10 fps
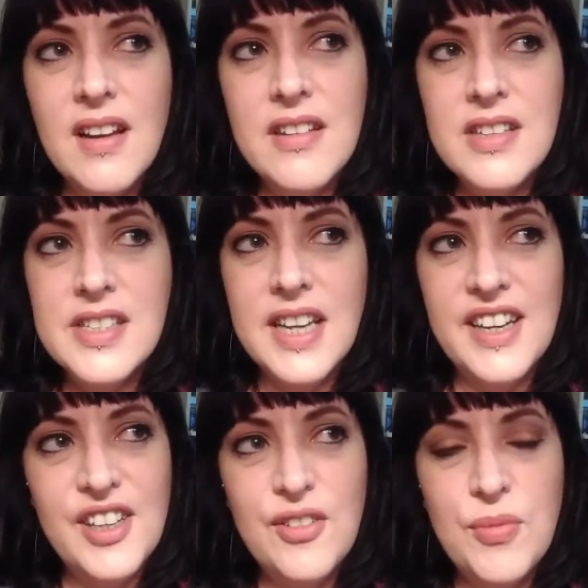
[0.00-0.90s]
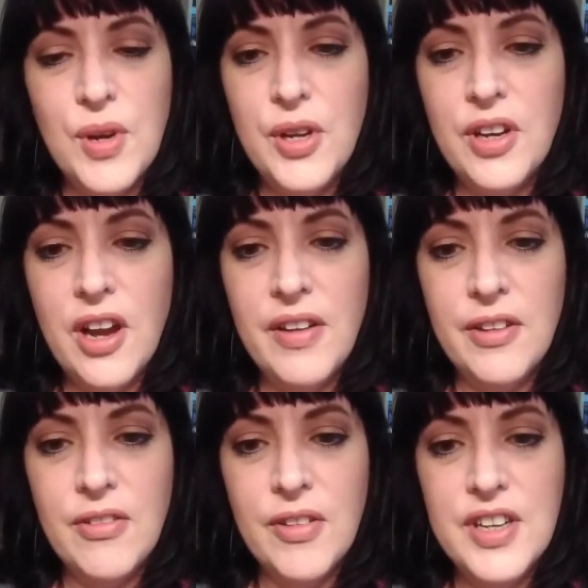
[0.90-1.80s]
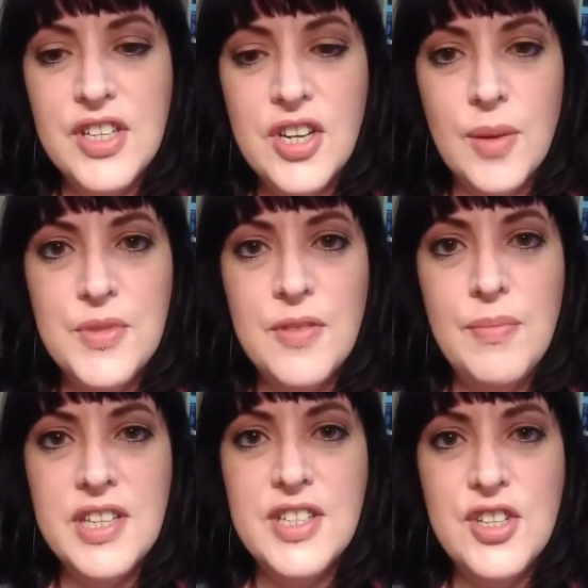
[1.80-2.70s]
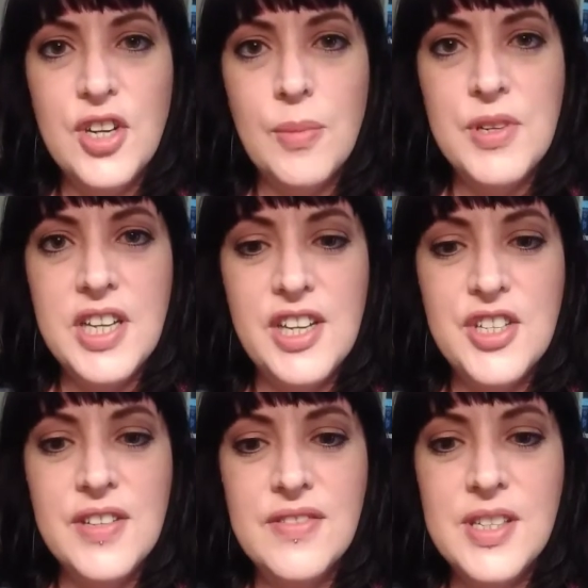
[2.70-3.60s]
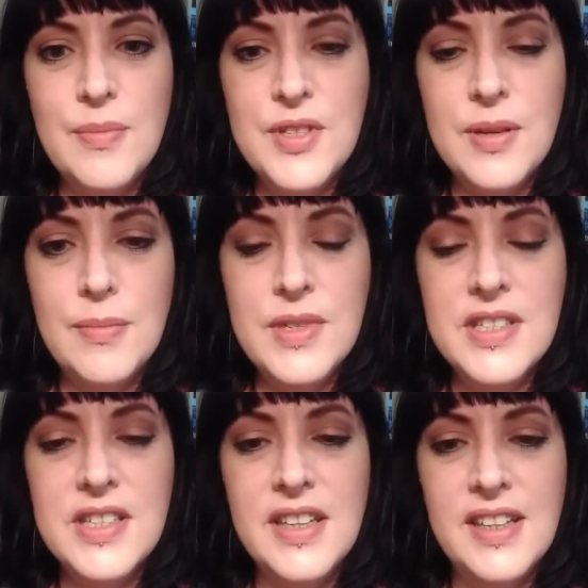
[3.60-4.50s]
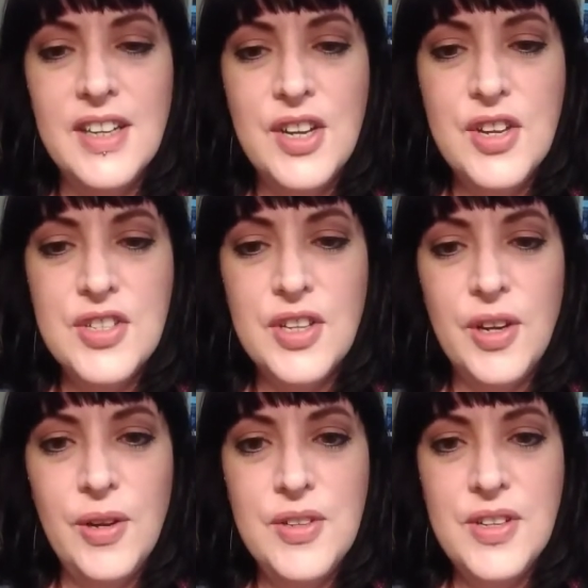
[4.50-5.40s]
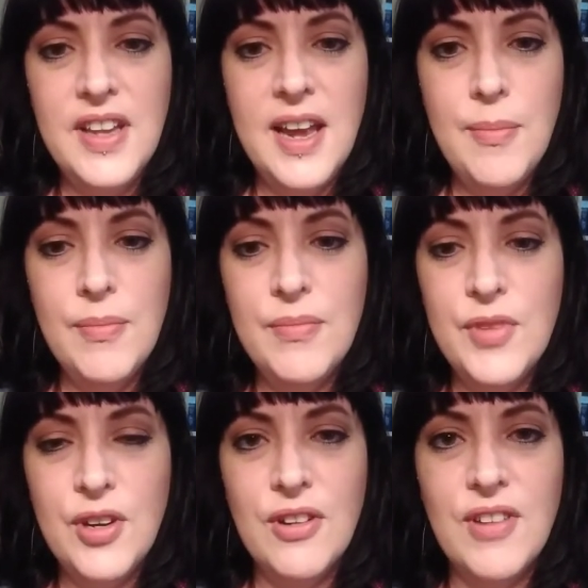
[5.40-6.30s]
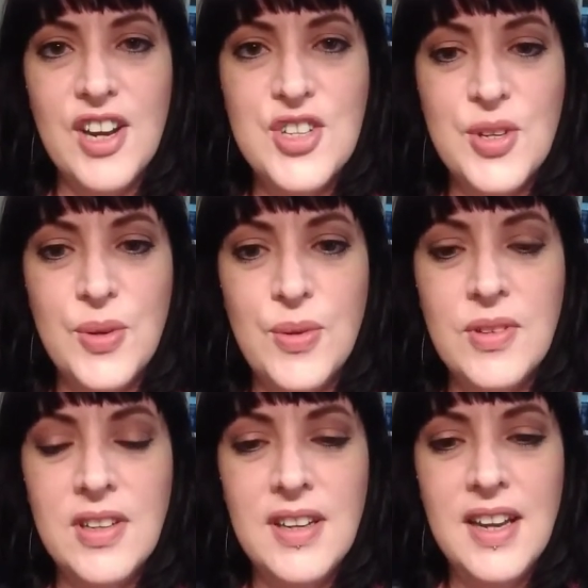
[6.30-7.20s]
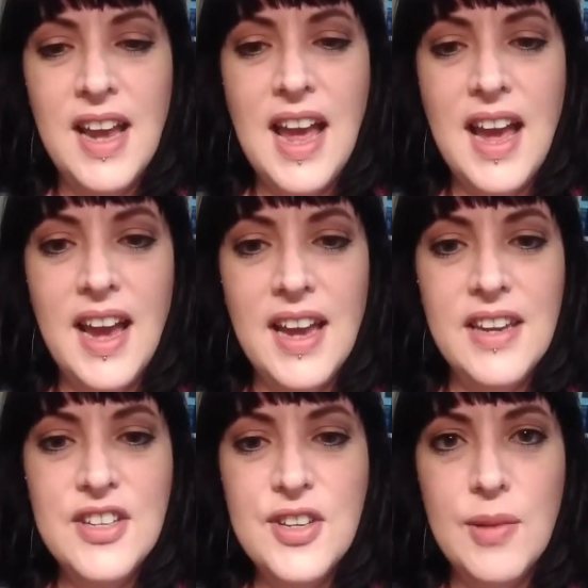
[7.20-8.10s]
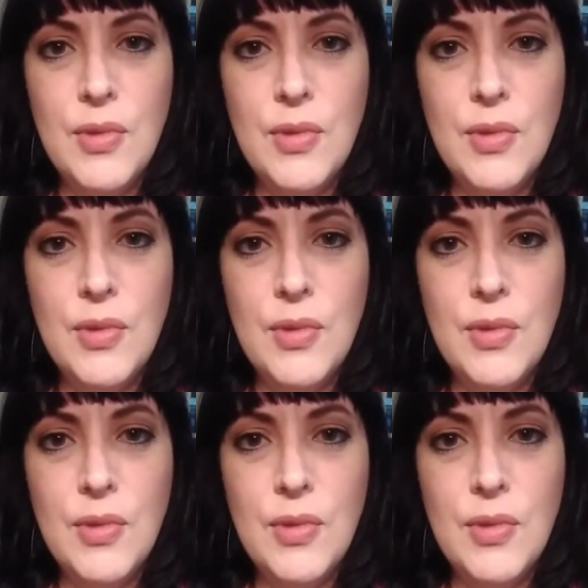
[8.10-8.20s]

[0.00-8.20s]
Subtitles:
understanding of what you're going through in terms of misinterpretation of symptoms. So to them you're irrational, and the